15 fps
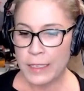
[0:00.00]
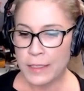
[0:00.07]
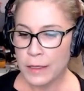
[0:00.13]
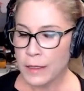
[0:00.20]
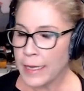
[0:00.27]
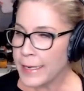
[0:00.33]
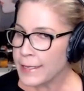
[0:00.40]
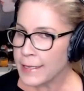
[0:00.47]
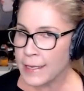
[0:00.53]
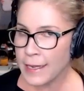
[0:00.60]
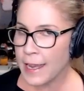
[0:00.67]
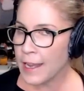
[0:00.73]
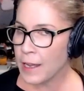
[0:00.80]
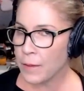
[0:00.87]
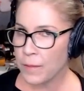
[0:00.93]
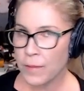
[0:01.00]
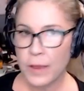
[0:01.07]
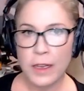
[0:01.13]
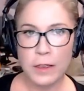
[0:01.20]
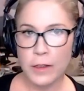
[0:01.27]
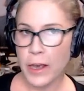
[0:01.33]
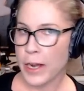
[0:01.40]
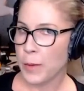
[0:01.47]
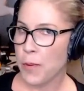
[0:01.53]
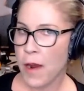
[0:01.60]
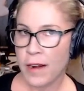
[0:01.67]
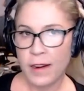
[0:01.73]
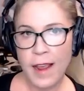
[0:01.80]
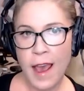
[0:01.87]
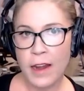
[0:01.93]
is late to the game in a lot of
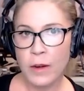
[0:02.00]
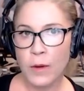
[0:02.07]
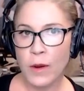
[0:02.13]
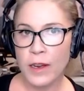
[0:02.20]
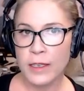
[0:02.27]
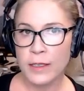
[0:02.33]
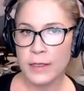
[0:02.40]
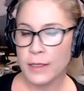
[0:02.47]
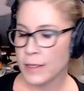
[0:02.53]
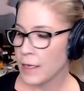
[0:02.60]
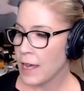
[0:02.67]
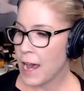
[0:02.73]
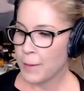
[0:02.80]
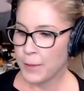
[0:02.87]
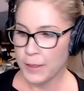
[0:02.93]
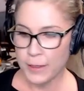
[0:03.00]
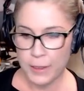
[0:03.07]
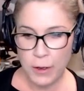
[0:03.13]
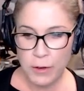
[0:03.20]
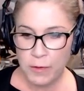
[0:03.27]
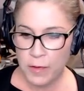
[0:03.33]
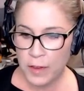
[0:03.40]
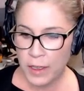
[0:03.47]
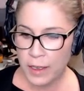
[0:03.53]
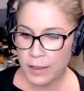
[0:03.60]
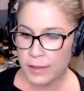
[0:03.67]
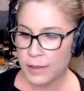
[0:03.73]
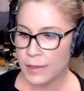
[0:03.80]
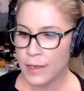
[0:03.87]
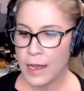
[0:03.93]
product categories. Apple's known for
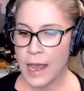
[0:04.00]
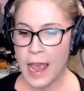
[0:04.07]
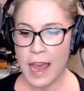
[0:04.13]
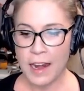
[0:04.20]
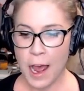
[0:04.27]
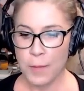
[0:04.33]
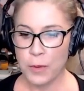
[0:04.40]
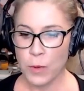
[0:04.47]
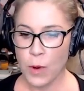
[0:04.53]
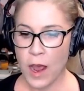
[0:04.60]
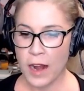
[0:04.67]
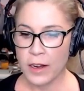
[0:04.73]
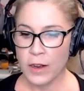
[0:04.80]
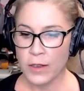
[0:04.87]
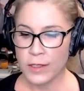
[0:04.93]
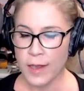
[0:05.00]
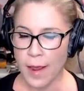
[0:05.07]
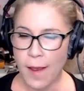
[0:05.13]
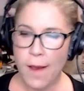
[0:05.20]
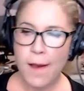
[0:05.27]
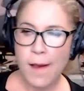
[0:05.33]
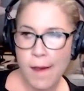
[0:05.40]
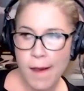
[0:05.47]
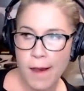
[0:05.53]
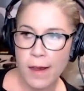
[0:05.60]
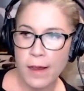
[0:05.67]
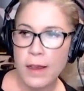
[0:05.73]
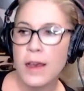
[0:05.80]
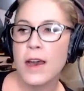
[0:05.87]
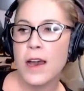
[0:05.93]
this, and Apple kind of goes like, huh,
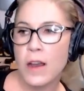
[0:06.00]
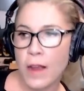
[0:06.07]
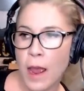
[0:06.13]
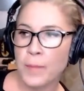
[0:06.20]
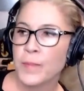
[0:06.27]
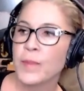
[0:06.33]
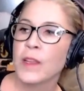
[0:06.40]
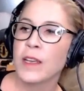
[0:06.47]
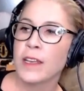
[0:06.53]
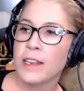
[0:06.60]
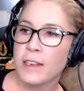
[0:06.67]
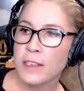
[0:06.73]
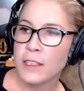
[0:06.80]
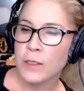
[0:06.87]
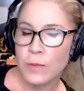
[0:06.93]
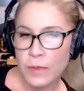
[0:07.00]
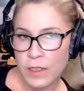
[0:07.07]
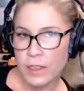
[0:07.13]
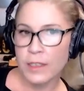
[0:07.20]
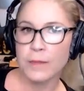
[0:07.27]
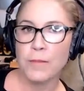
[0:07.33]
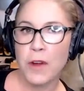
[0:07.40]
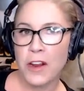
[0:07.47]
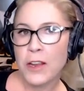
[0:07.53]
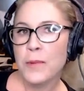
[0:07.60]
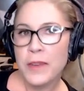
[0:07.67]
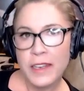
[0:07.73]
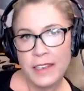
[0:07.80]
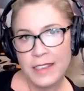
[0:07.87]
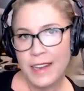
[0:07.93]
okay, here's the market
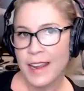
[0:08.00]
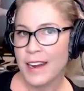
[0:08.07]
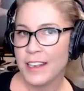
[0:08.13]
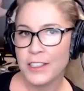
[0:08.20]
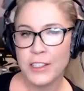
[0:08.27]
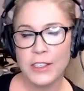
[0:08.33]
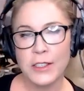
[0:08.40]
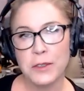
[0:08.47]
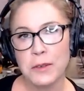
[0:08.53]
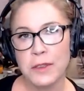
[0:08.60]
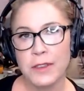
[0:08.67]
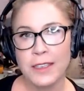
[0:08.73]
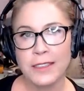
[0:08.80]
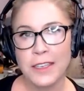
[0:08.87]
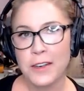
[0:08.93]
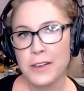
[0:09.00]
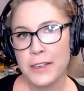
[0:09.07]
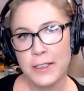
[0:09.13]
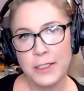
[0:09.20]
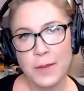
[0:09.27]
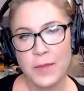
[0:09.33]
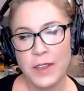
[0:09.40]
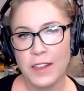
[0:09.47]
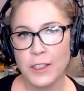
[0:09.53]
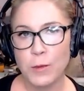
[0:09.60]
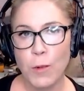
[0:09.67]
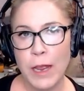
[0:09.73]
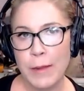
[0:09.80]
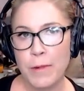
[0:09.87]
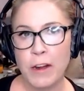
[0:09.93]
we need to get into. Let's introduce something that's
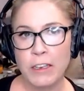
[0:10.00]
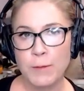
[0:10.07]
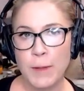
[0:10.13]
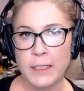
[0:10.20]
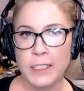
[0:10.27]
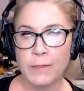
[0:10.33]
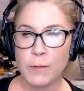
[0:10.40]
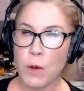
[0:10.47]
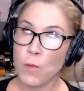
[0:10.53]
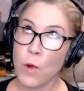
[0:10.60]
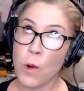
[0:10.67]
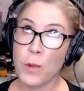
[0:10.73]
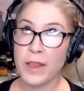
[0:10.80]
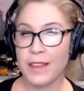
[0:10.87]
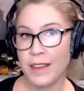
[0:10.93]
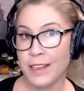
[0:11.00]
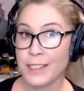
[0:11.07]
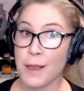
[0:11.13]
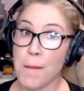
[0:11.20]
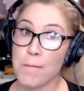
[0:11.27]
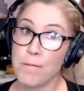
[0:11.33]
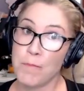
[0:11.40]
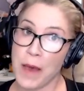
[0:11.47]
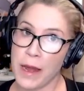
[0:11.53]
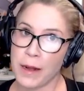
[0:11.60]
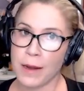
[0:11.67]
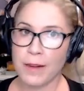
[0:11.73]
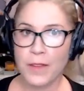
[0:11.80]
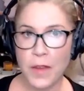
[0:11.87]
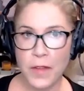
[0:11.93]
way more expensive, but what we think is
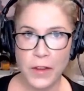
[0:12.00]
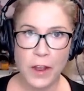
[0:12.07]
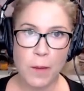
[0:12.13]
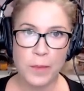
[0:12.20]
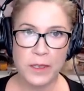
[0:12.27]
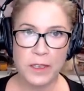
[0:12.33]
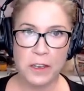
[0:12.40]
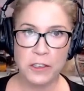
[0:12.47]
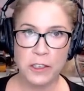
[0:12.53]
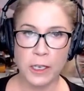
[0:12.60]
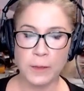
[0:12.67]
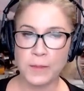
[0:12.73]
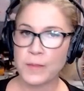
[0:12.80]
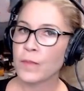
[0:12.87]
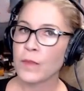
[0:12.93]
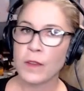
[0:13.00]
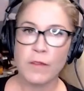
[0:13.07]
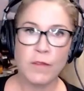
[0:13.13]
better than the competition.